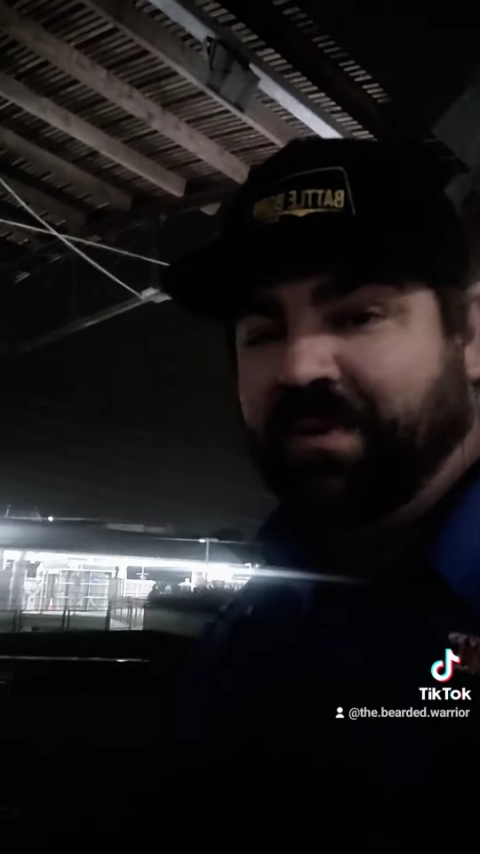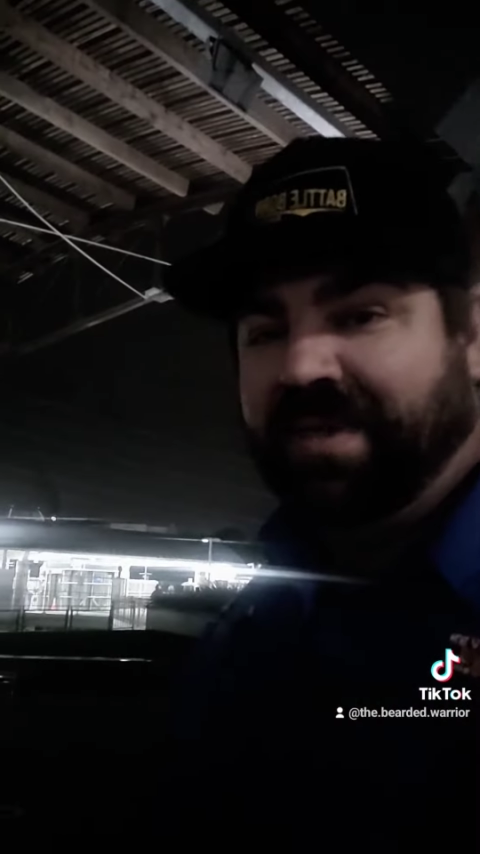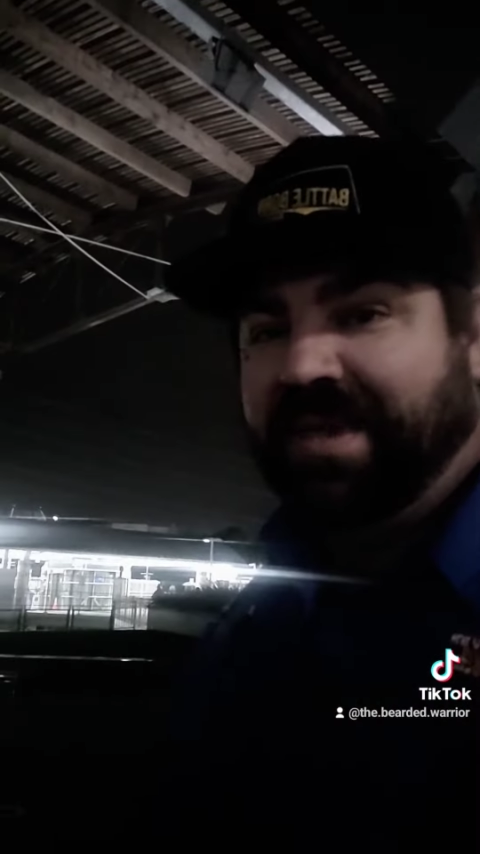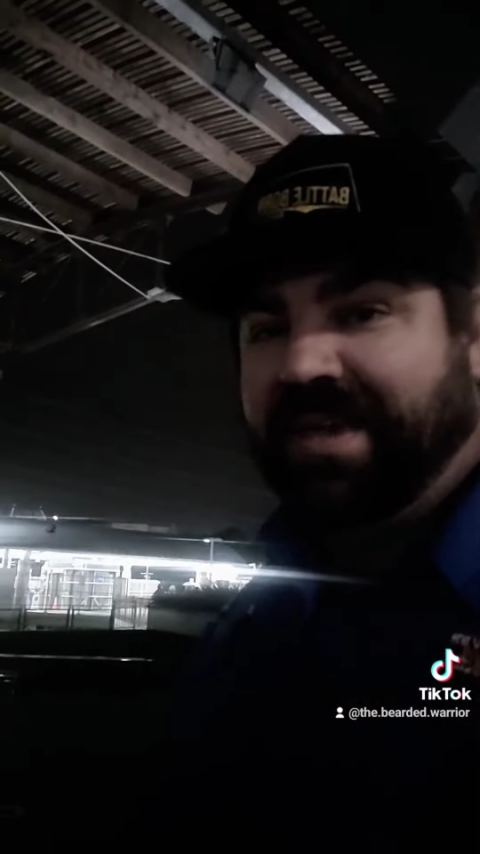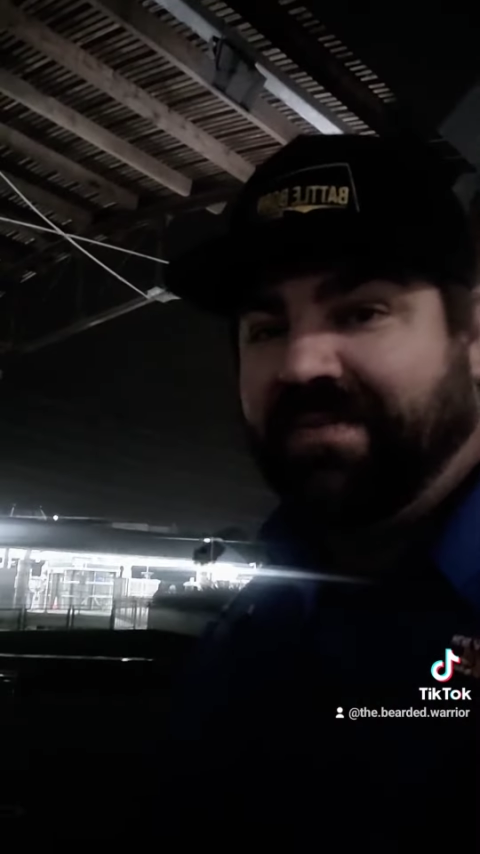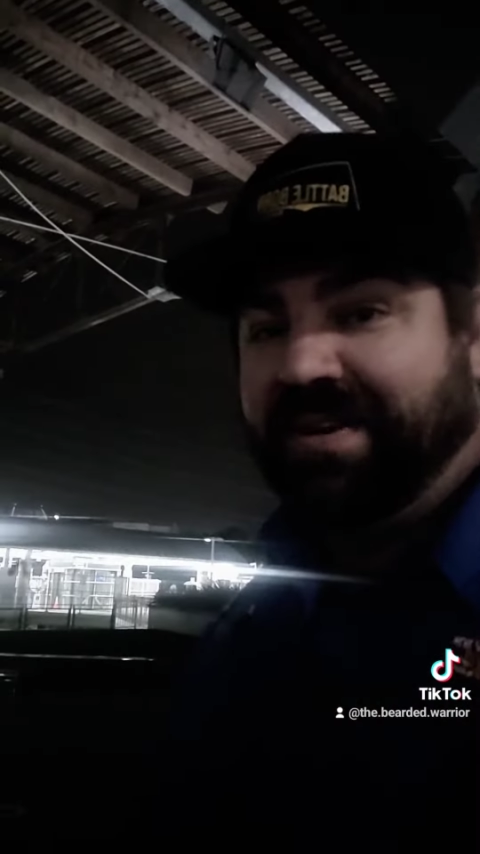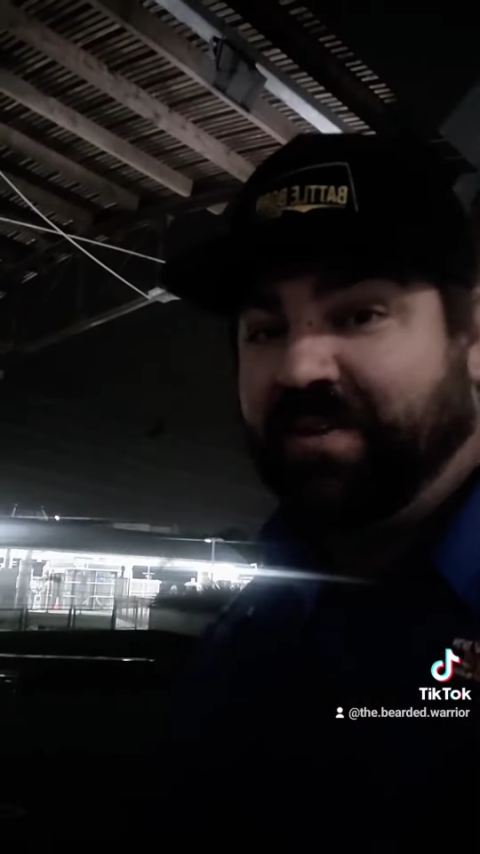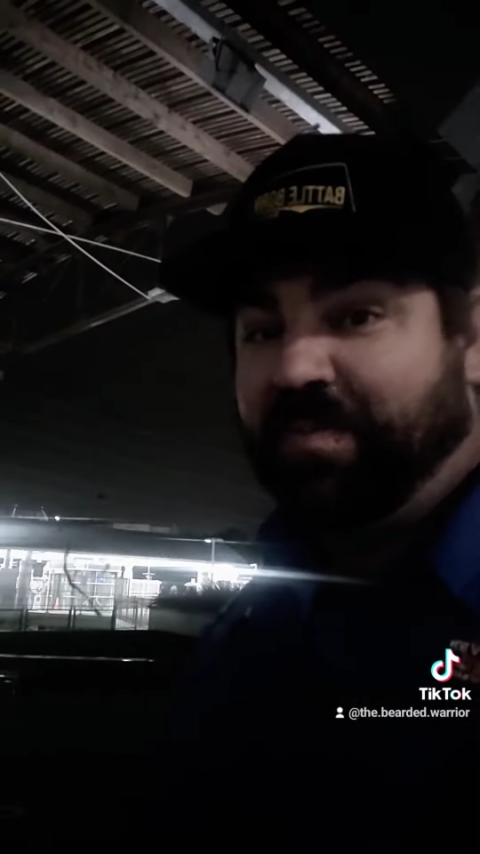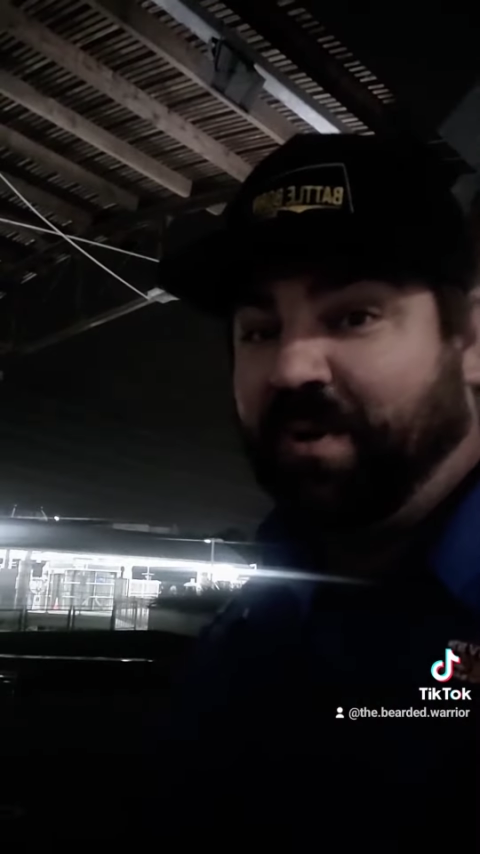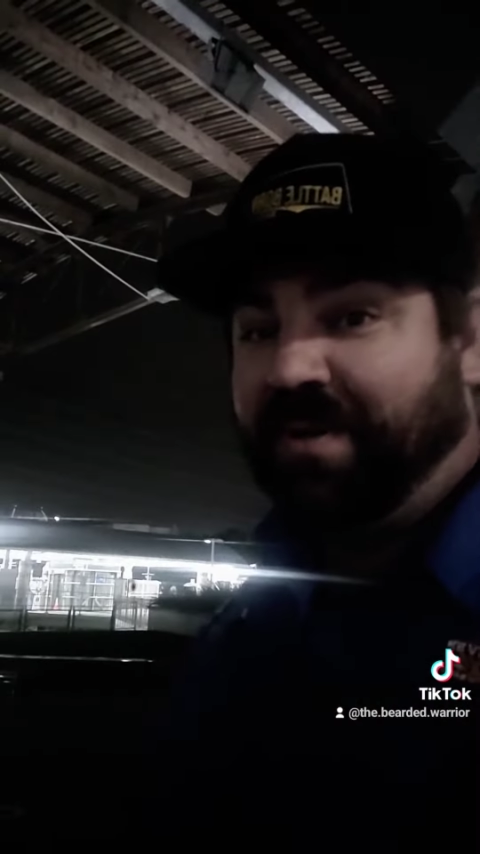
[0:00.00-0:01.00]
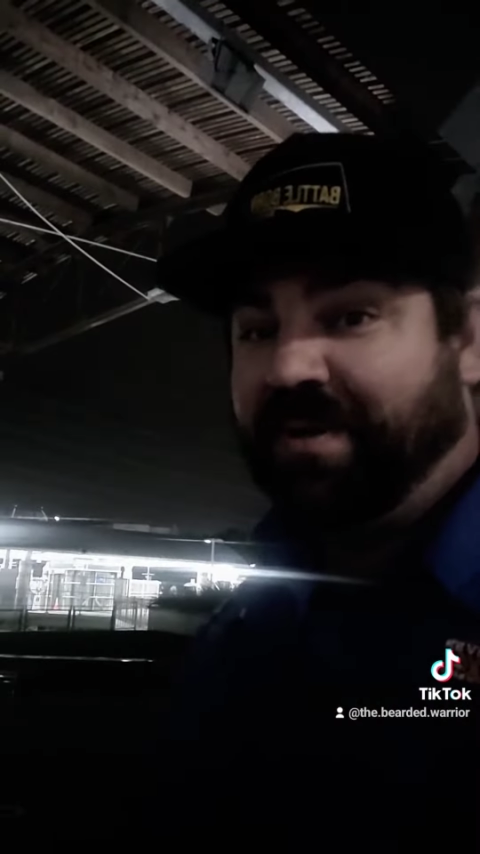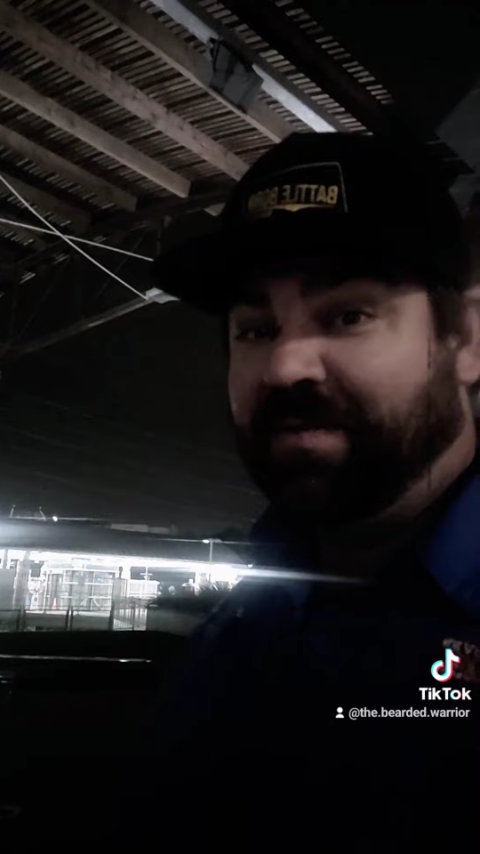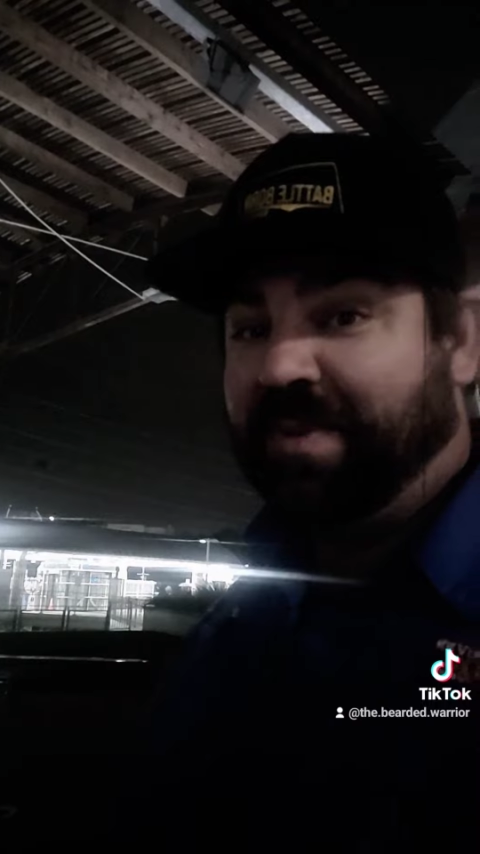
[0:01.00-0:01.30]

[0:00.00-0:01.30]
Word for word: We can't give any spoilers,